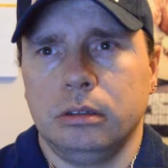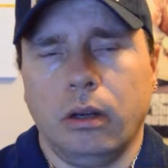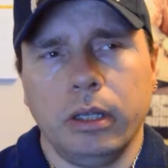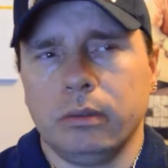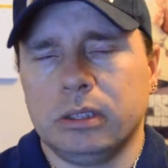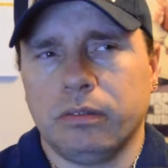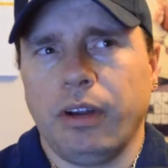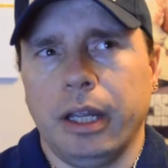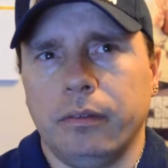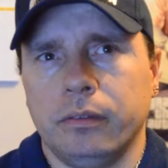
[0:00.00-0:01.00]
Oh yeah, it was
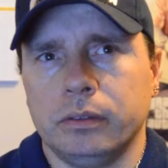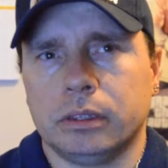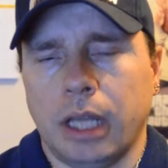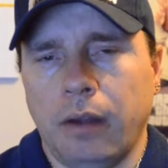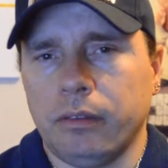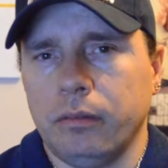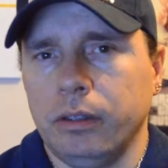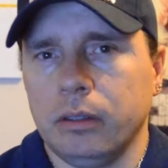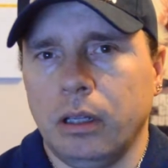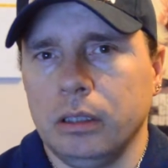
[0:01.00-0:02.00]
5. It was after
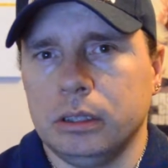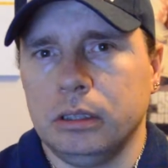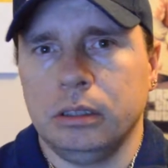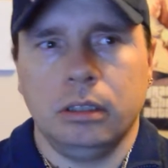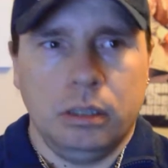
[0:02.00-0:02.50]
video logs, and